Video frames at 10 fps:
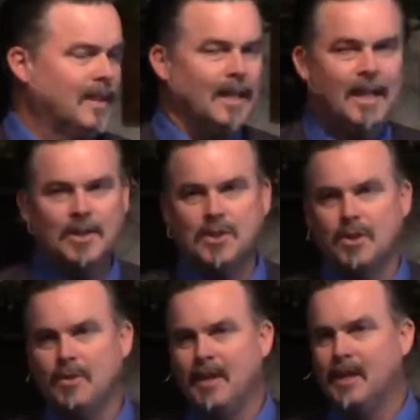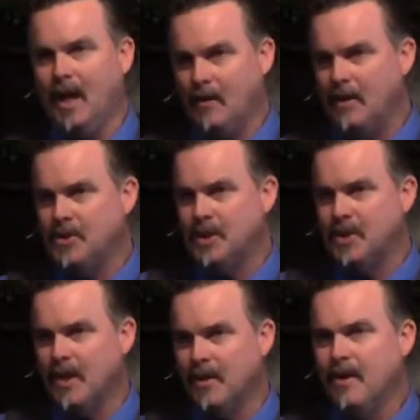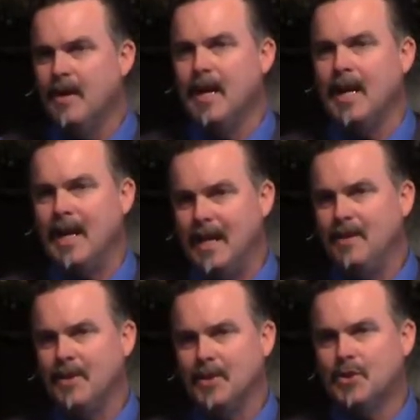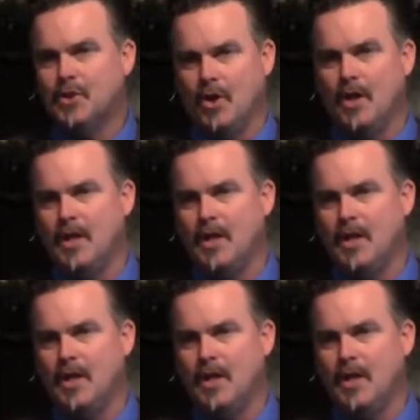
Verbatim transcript: is to encourage each other in this journey